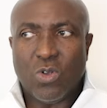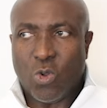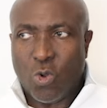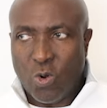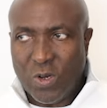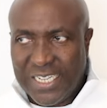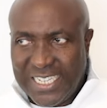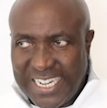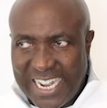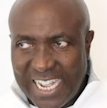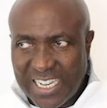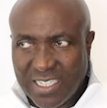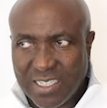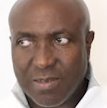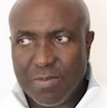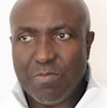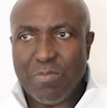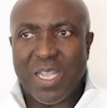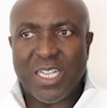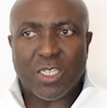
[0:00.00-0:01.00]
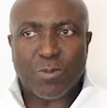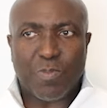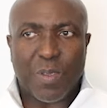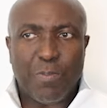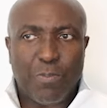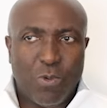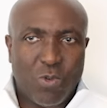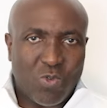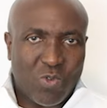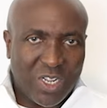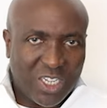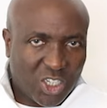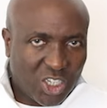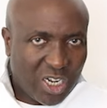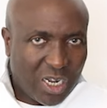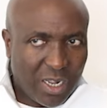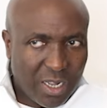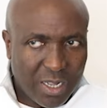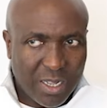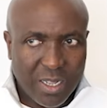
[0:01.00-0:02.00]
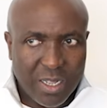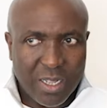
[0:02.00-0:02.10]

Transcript: Good debts makes people richer